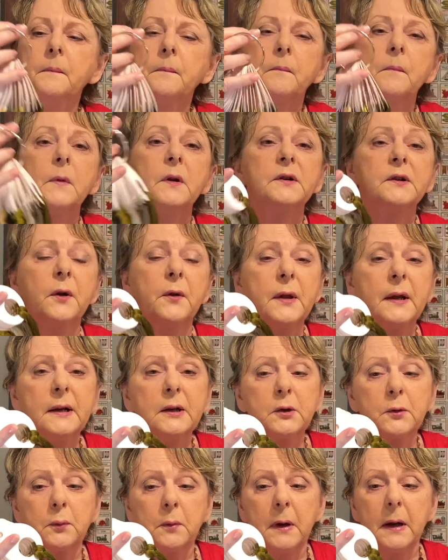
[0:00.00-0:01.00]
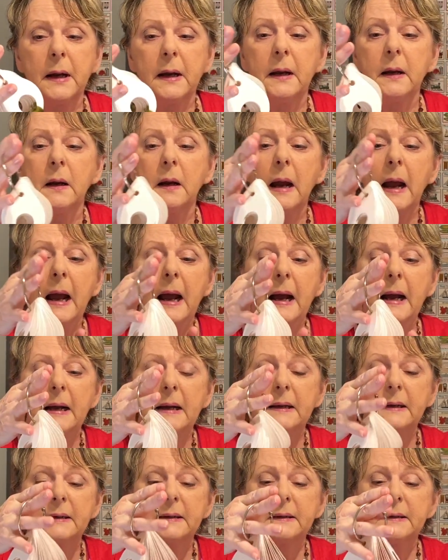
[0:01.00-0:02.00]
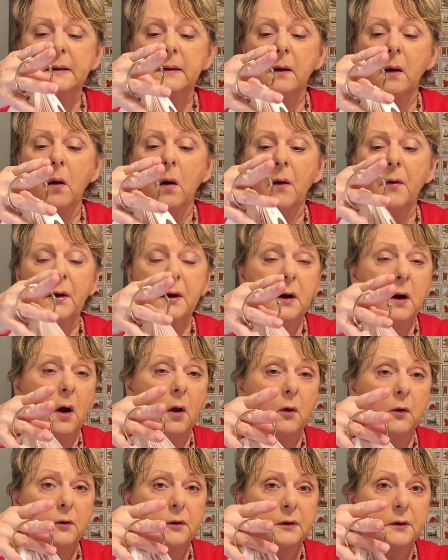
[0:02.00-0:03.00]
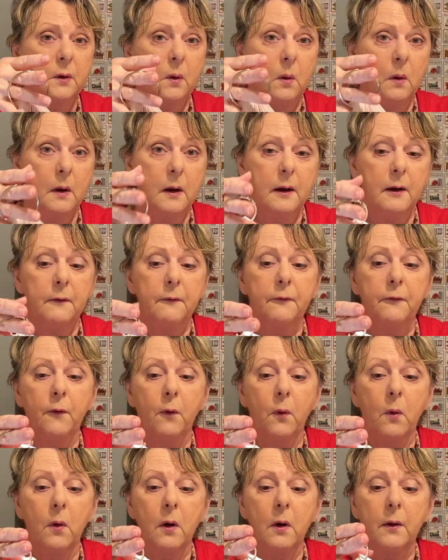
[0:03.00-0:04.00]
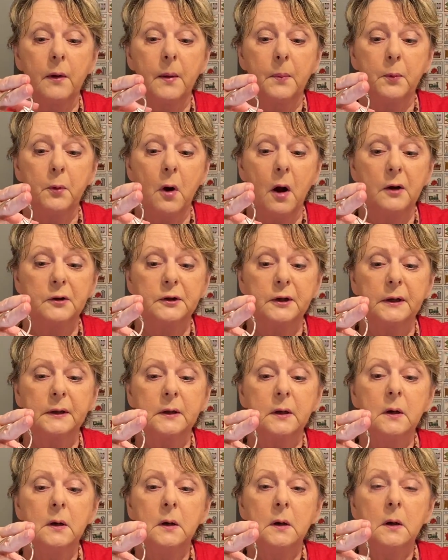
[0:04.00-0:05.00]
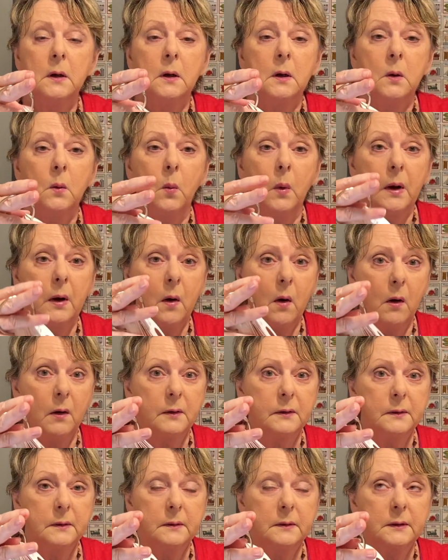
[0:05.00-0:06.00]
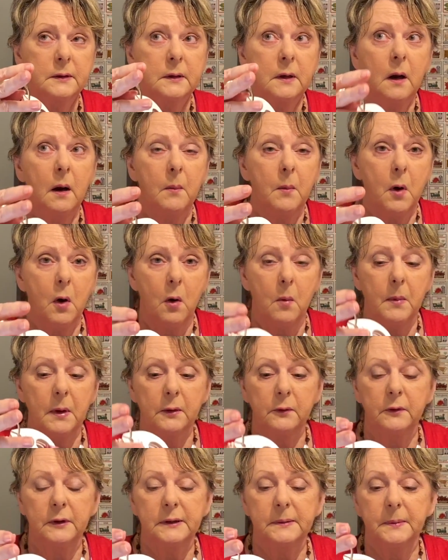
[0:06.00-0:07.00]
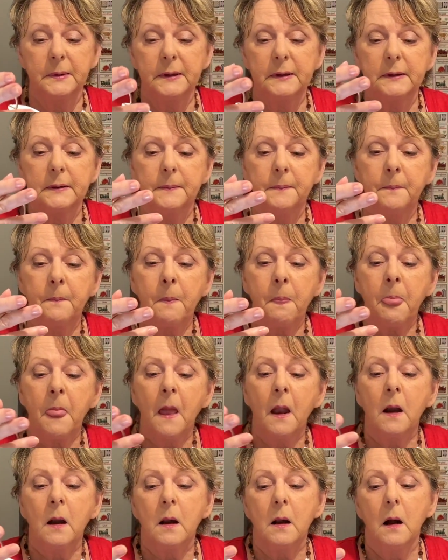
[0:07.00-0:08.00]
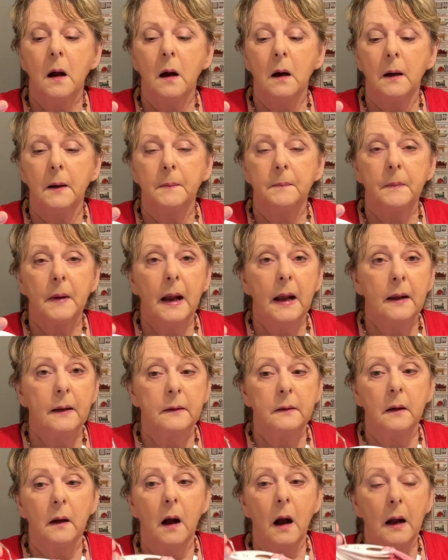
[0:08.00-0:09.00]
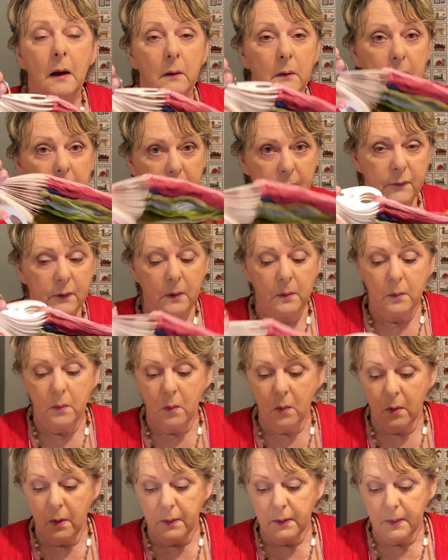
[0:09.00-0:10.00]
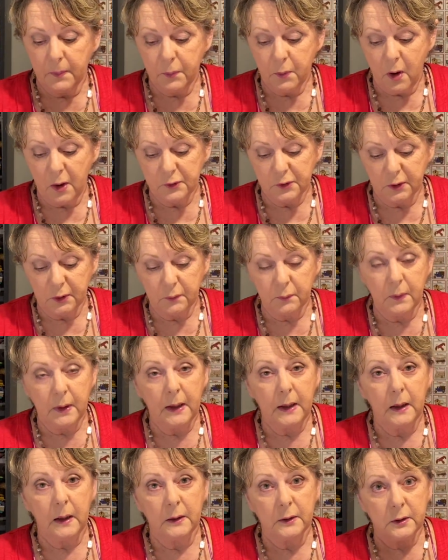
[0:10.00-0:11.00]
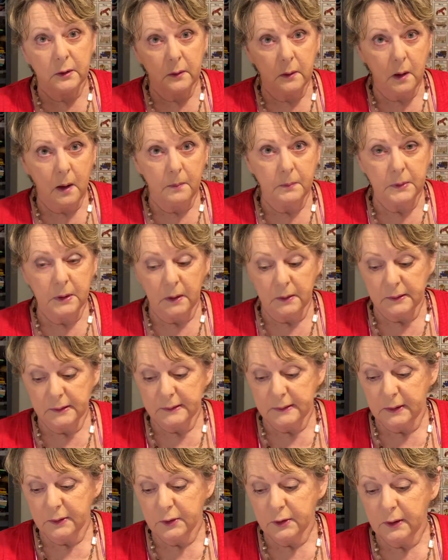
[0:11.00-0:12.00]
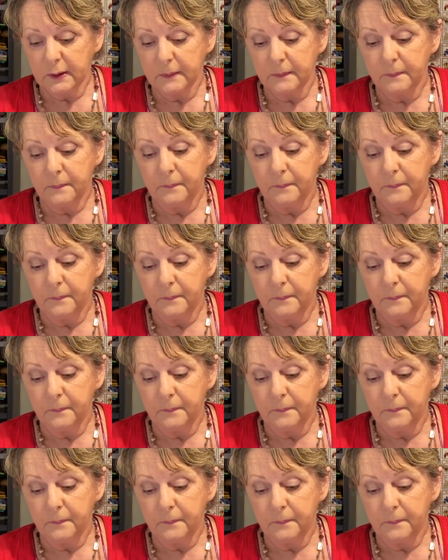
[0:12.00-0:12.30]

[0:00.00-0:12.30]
So this ring has all the colors on it for the project When Hearts Come Home at Christmas. And I'll leave them on the project ring until I'm done stitching.